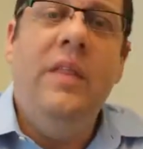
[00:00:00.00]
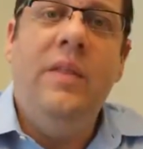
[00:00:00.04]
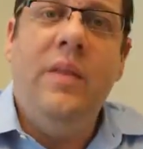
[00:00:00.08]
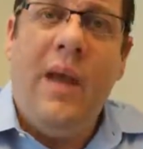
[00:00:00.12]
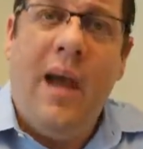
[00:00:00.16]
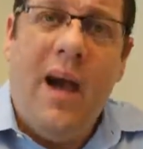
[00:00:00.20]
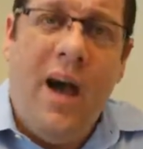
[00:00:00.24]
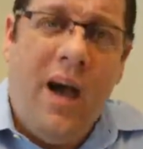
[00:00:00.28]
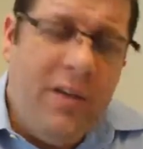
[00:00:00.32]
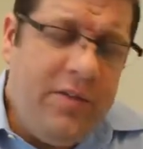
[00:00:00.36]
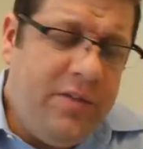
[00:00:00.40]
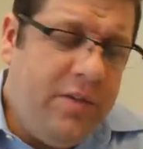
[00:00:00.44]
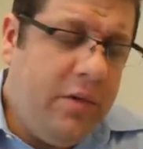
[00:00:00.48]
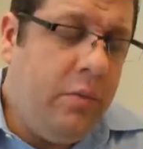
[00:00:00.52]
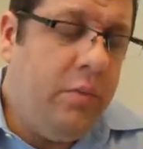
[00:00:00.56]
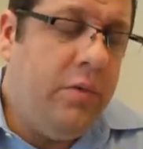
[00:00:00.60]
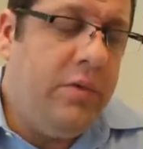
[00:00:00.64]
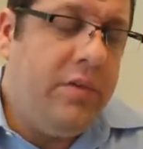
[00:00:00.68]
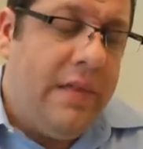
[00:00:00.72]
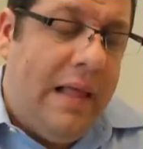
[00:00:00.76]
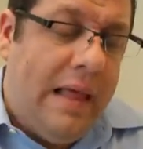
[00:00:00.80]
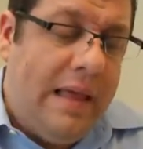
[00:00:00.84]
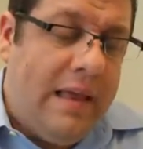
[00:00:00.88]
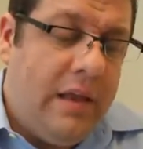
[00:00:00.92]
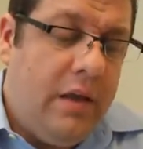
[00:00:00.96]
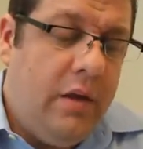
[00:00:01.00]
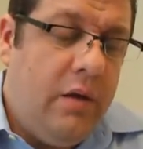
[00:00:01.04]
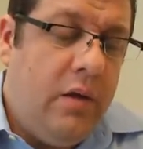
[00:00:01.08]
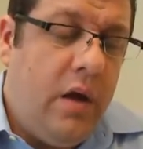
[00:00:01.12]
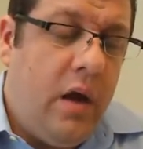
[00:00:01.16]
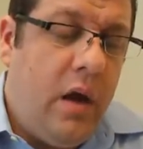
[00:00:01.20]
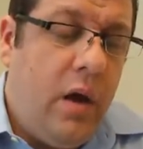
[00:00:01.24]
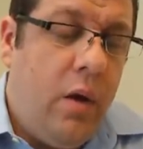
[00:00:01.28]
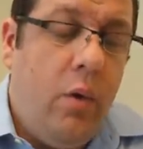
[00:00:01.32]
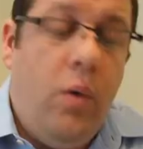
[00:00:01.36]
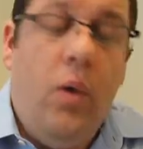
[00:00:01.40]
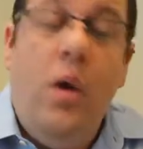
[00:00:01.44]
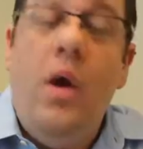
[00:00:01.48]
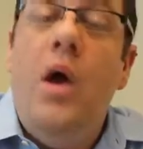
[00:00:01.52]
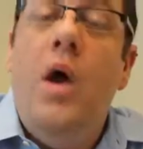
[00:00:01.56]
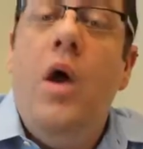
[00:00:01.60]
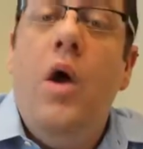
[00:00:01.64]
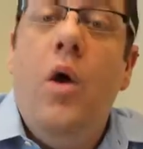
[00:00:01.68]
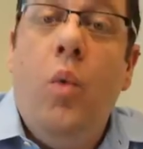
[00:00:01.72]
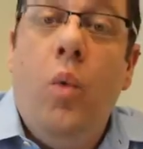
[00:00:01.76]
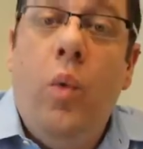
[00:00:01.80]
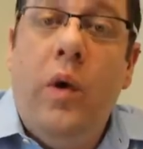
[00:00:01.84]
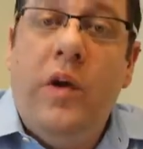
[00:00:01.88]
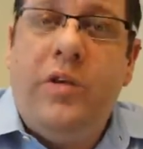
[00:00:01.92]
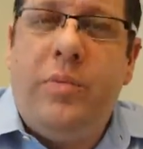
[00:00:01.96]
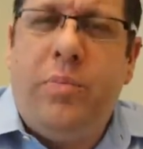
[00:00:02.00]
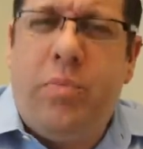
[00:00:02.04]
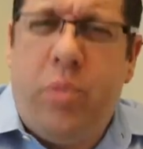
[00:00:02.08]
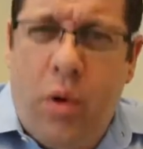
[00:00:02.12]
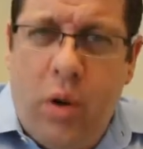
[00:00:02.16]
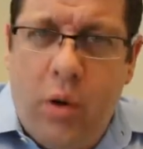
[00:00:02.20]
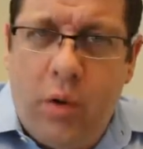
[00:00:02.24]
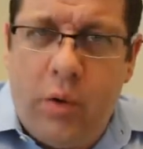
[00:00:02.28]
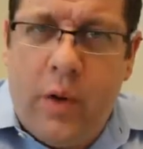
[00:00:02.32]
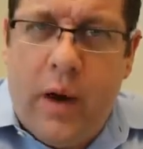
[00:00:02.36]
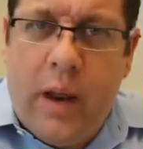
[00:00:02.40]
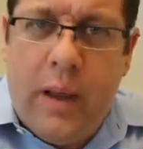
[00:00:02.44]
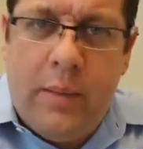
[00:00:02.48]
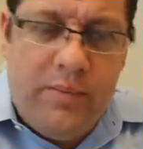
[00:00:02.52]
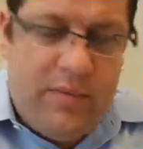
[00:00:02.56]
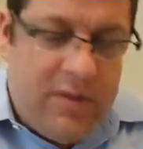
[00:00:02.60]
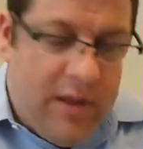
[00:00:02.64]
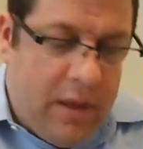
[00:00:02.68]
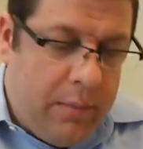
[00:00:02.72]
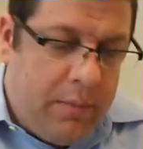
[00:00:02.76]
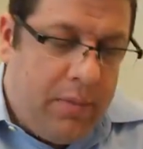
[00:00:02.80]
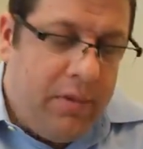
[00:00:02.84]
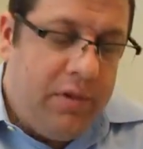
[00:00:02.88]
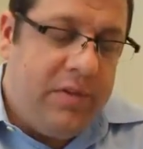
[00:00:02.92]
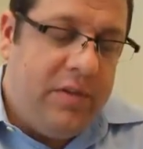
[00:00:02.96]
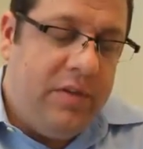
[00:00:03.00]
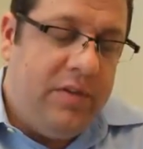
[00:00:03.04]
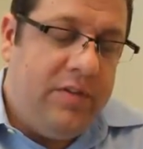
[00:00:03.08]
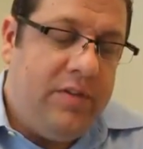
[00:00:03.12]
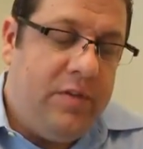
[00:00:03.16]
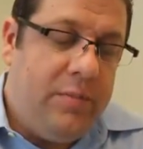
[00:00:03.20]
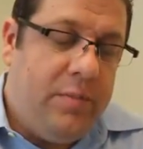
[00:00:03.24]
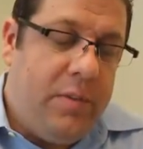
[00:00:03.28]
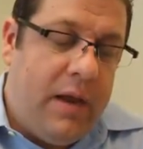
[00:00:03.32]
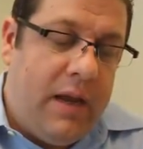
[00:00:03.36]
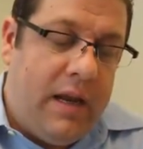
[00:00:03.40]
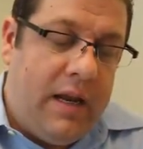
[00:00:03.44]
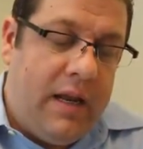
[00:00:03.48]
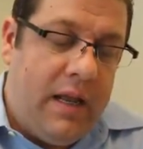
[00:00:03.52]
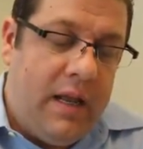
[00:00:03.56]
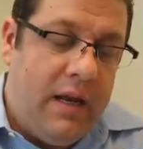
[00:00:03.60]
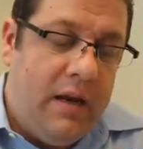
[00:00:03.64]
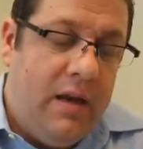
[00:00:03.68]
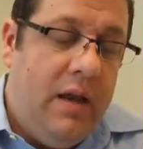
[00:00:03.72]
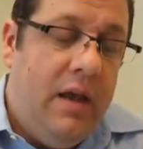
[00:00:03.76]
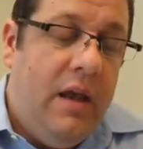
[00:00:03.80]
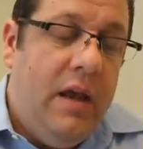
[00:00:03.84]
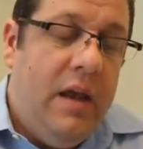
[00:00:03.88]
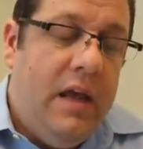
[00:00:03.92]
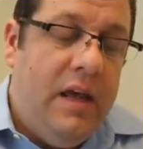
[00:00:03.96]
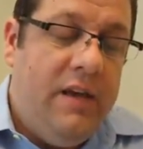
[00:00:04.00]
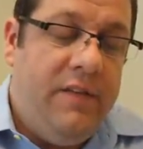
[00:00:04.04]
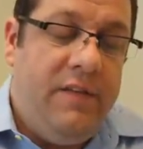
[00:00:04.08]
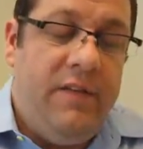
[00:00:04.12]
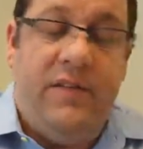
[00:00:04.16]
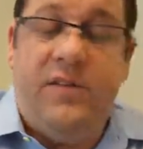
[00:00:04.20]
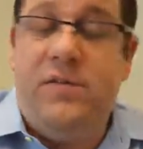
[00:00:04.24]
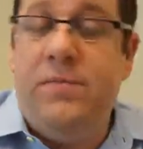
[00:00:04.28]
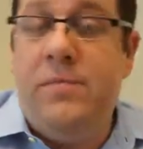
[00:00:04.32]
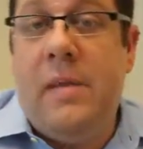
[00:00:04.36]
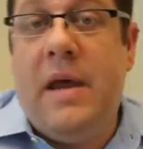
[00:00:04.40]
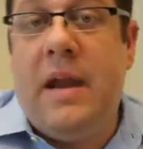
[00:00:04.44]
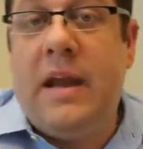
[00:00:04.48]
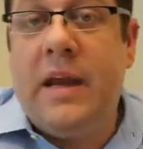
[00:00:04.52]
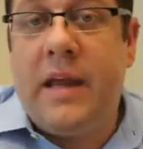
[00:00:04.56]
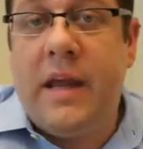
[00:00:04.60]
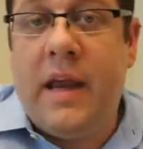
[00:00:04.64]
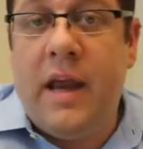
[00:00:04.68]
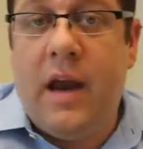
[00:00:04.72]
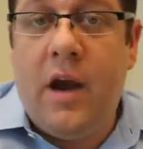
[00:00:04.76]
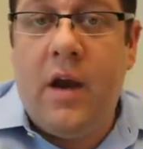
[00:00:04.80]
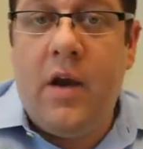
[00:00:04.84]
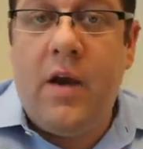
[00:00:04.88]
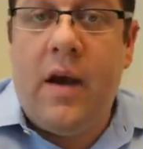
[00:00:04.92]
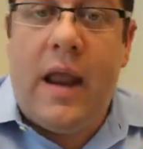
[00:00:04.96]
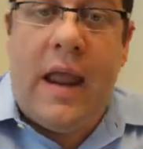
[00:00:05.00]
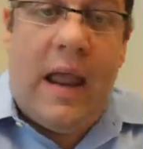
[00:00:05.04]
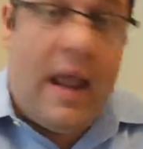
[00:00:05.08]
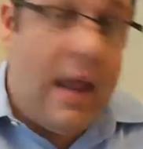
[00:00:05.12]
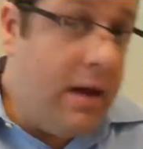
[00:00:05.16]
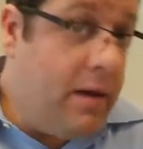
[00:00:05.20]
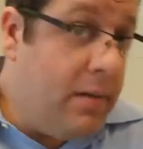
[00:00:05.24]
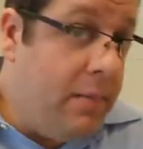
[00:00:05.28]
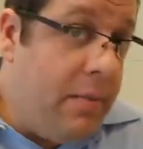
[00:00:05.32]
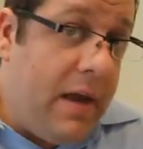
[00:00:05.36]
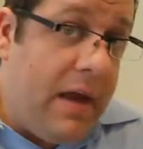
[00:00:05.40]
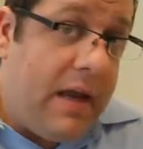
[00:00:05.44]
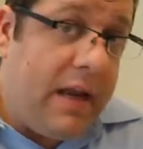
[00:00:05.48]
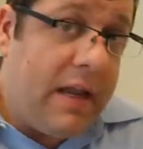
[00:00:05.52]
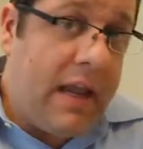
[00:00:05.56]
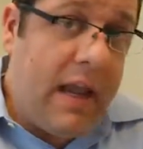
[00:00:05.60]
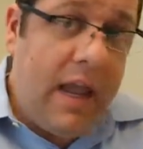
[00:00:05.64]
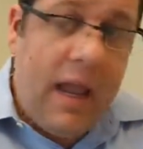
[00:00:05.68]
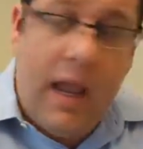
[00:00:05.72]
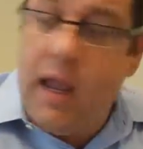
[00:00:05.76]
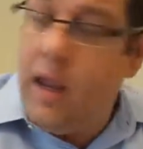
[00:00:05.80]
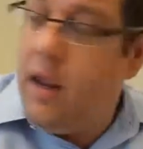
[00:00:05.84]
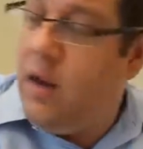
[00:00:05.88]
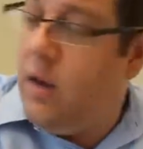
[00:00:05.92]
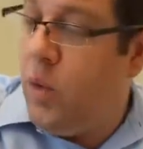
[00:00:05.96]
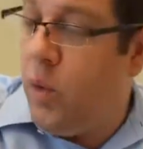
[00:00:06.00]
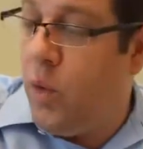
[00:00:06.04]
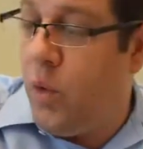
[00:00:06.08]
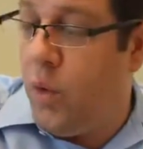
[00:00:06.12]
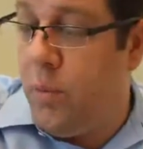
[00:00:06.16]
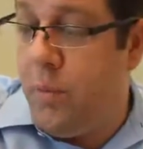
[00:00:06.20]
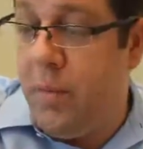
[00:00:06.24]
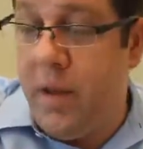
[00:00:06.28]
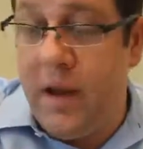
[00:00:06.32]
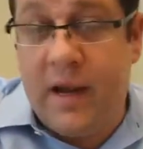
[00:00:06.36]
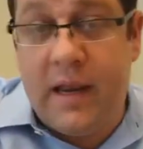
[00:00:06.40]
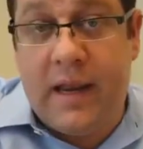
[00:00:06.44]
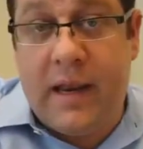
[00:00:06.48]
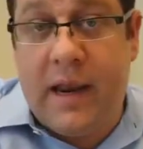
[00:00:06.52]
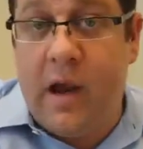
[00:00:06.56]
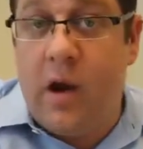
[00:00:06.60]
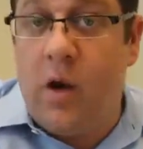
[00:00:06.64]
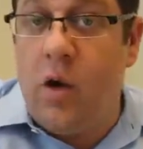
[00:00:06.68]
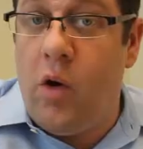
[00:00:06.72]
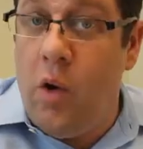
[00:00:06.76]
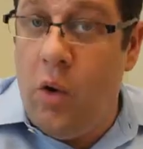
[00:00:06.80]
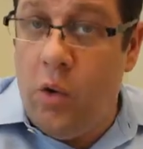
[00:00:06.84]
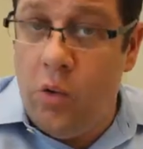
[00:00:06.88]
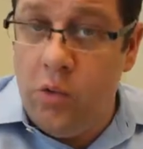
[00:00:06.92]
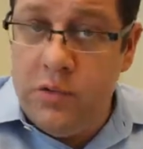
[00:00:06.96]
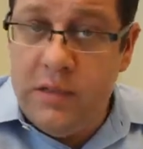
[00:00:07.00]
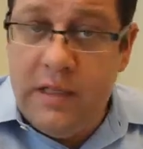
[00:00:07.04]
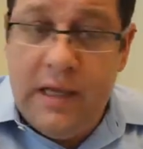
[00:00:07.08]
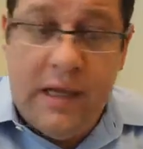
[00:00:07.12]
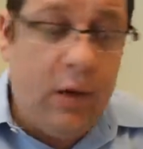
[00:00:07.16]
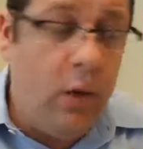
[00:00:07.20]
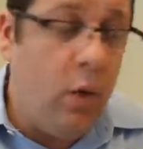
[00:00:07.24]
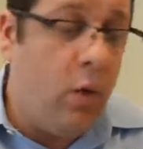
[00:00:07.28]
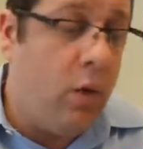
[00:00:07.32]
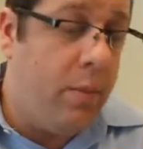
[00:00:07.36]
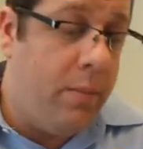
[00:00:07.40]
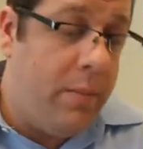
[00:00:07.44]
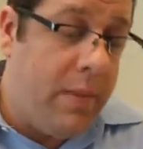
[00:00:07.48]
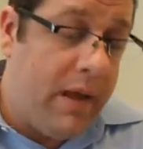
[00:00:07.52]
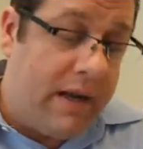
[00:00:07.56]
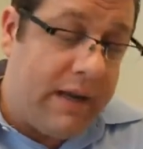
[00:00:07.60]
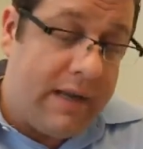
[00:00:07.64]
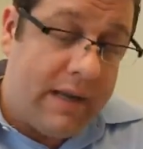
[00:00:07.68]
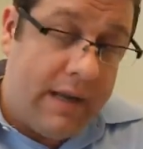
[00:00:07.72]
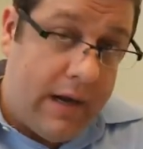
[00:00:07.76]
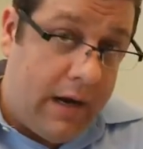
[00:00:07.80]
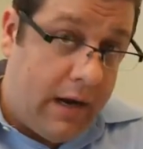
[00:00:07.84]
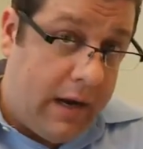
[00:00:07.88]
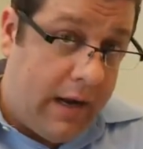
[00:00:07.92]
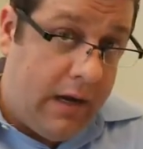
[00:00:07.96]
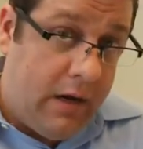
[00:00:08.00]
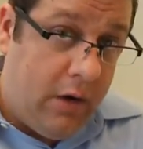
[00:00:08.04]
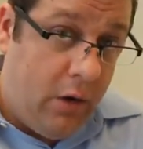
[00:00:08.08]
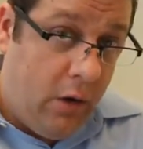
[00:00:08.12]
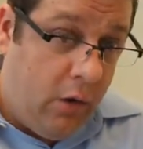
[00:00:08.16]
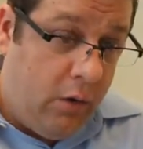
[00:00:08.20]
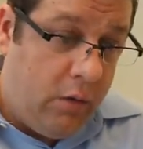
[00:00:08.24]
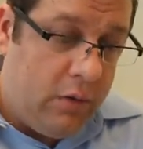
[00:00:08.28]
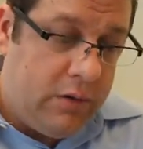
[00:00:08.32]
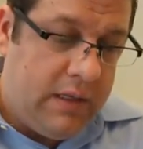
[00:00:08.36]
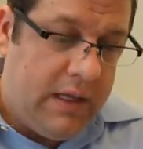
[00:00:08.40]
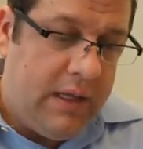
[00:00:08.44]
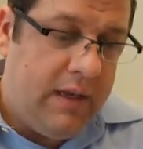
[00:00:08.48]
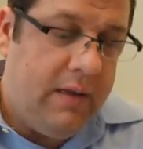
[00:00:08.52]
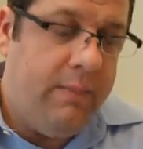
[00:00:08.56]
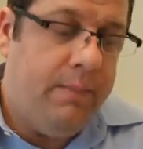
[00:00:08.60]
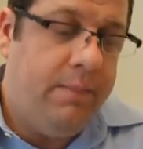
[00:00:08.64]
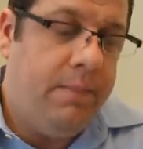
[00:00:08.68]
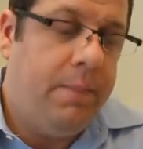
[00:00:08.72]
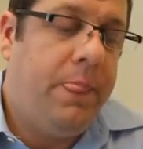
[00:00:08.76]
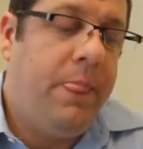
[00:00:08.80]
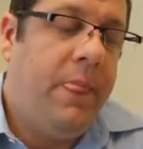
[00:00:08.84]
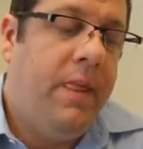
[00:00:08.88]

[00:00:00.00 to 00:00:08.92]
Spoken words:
They also will let you know which programs they participate in, if it's Medicare and Medicaid, or Medicare only, or Medicaid only.